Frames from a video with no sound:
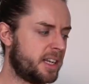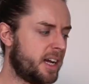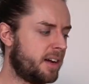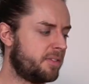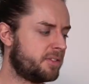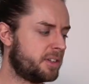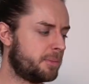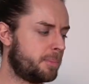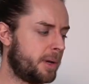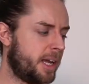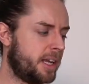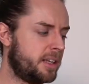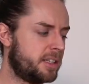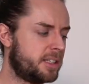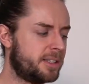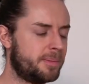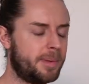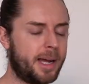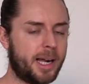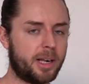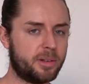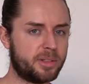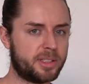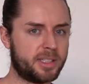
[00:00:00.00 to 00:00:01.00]
have to pay some
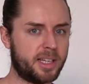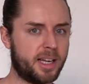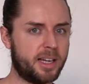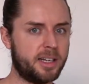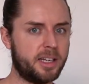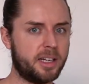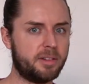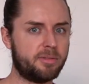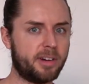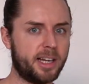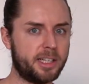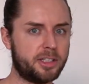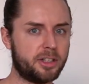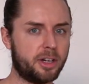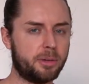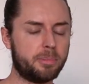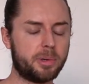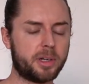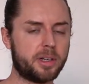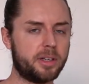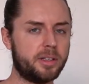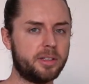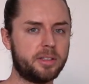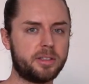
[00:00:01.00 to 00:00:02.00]
outstanding rego
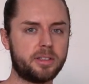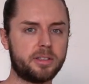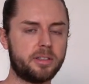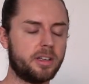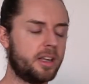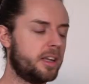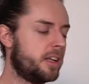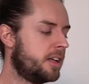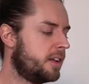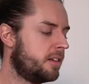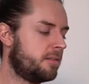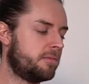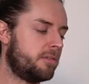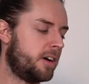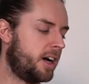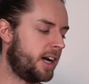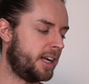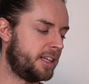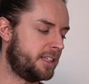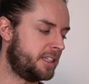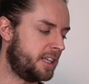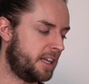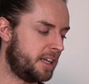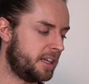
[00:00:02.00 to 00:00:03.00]
because
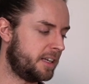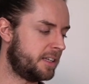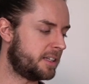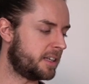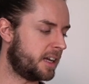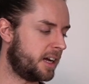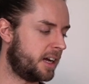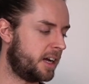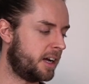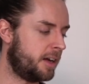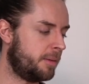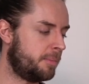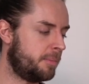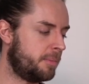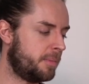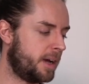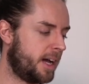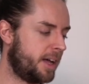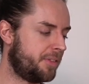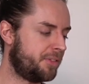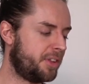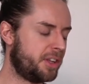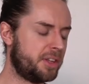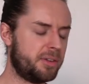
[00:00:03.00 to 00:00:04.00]
I did. And
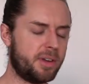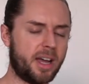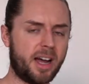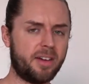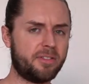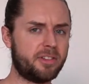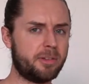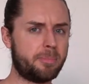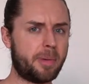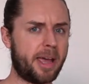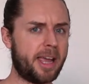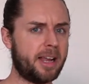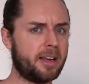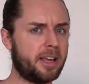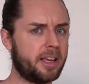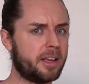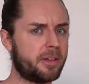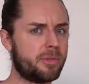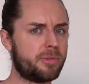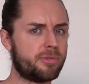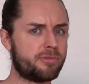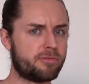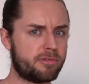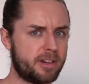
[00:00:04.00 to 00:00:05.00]
then you have to pay like
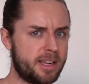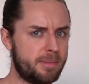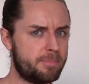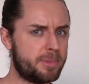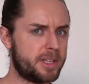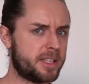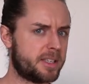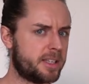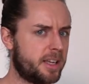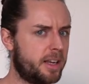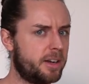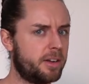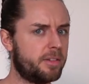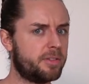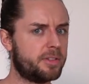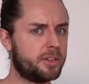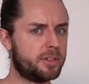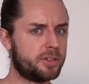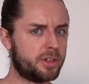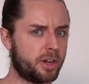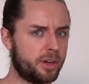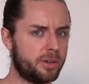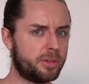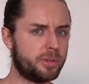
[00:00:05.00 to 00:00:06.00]
3% of the
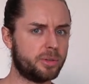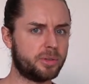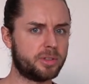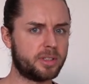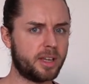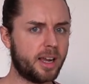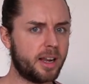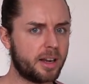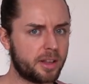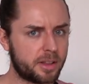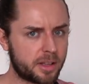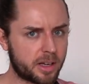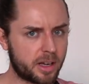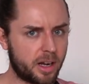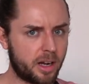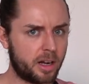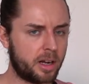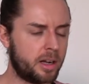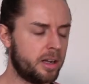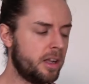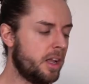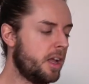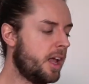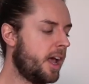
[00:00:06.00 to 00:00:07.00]
total sale of the
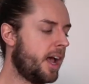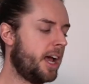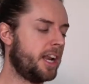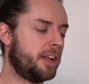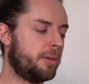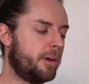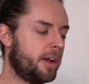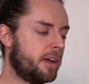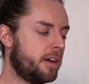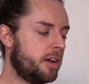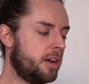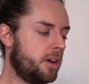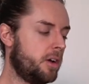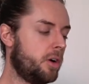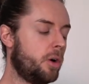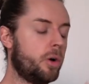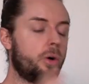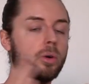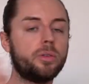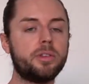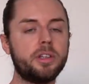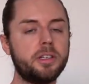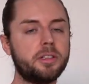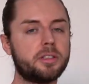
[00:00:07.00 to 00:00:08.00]
car. Anyway,
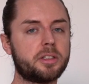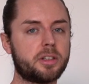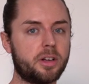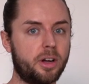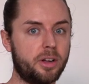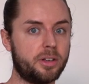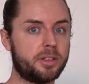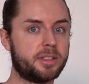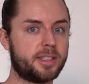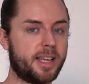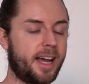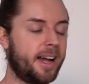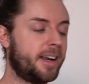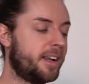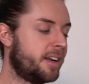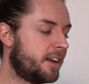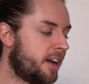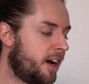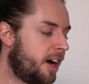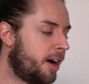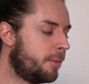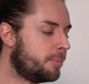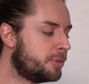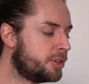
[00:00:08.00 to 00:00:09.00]
all these costs added
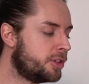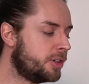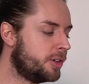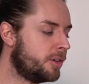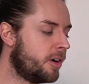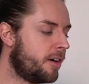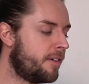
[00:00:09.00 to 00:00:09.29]
up to